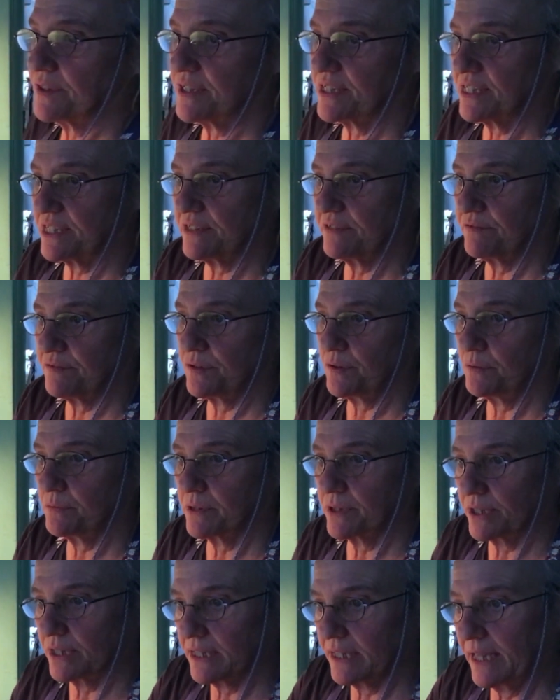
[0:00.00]
this, if you
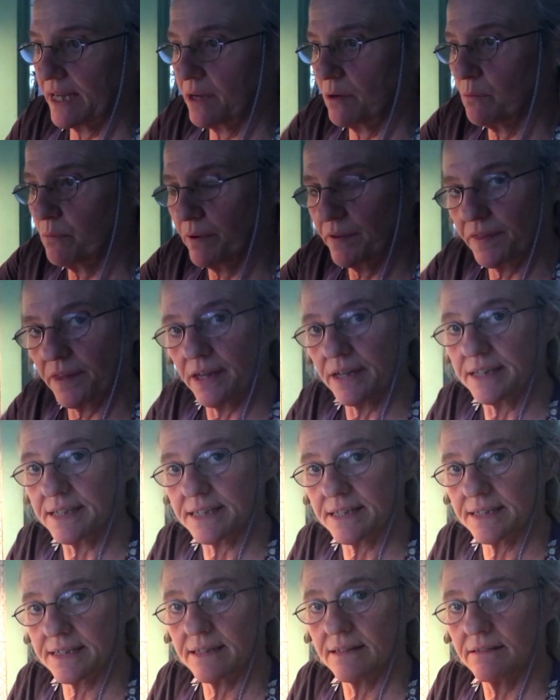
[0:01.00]
want like one that
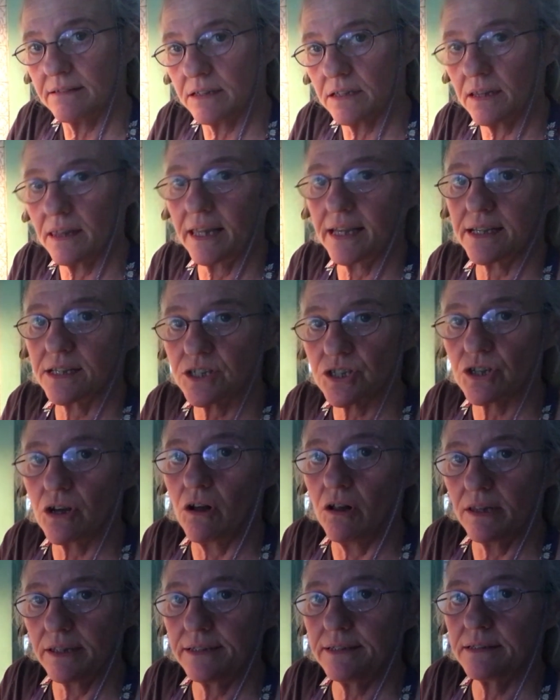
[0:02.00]
is like
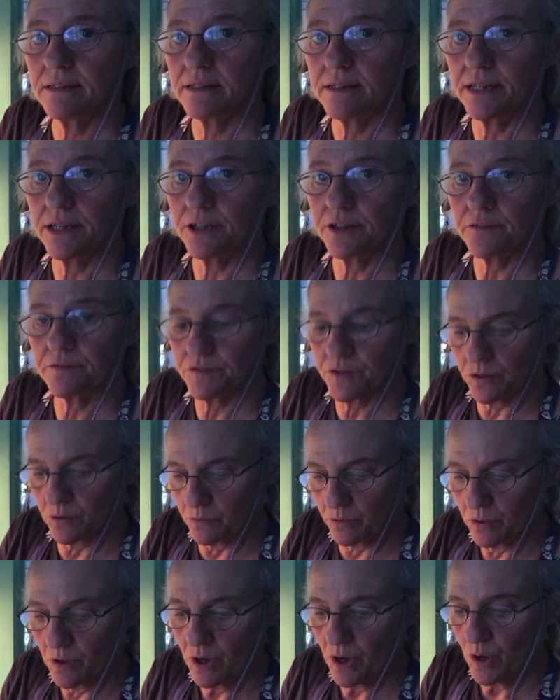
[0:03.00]
solid enough,
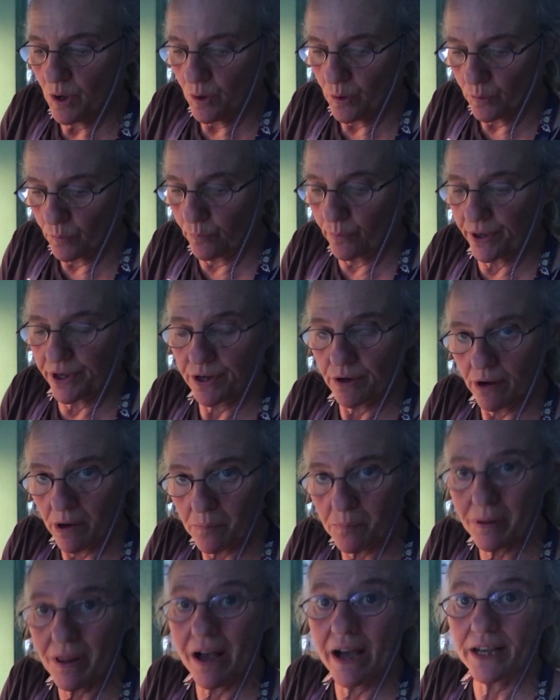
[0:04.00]
so when you
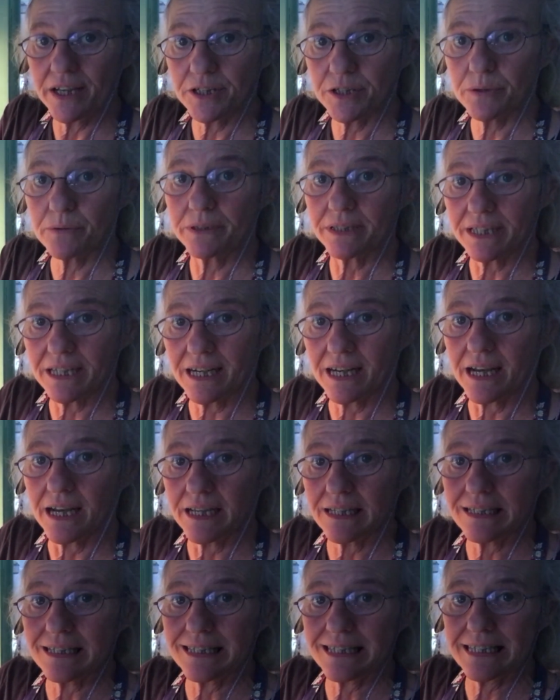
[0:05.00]
apply to it, it
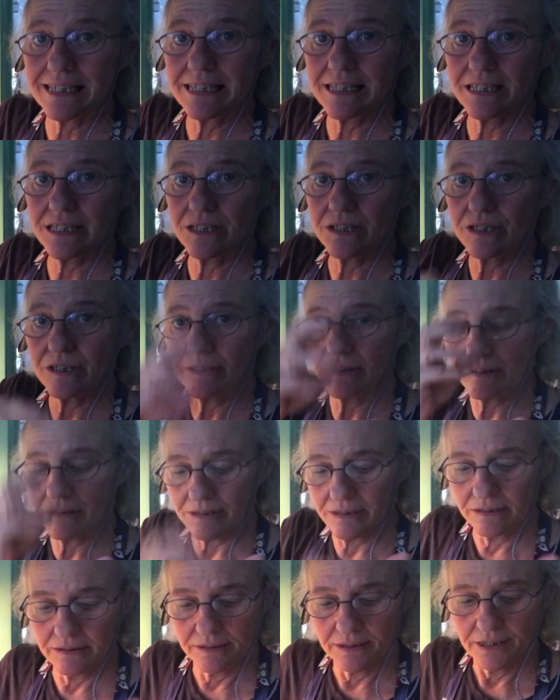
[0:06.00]
kind of stays to
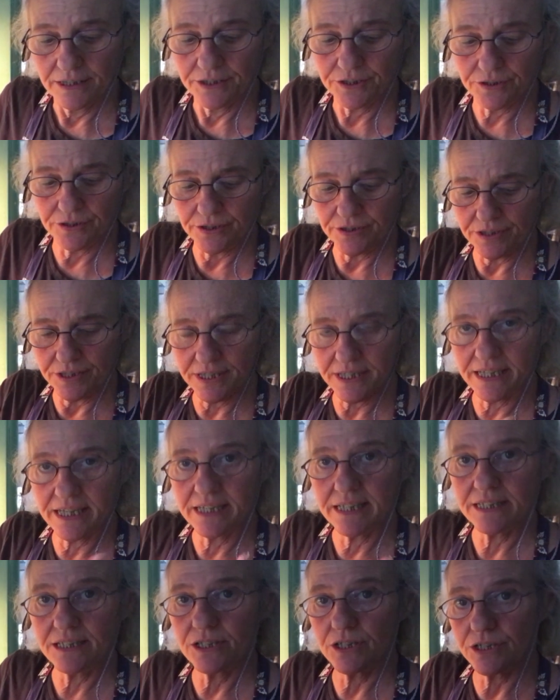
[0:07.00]
your
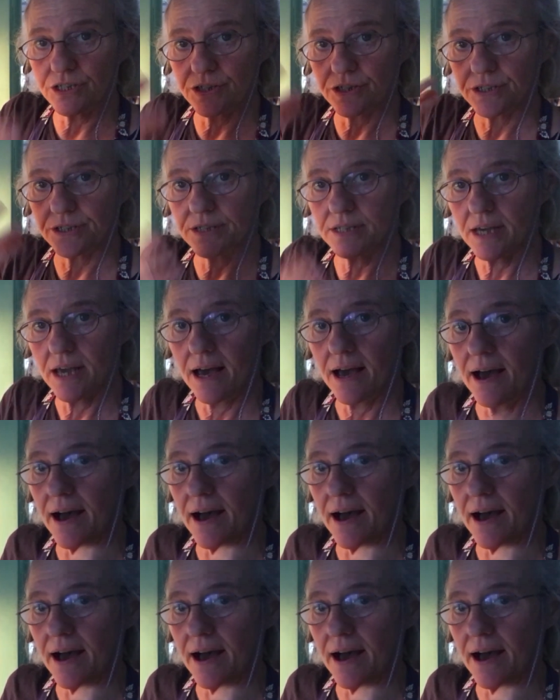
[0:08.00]
skin.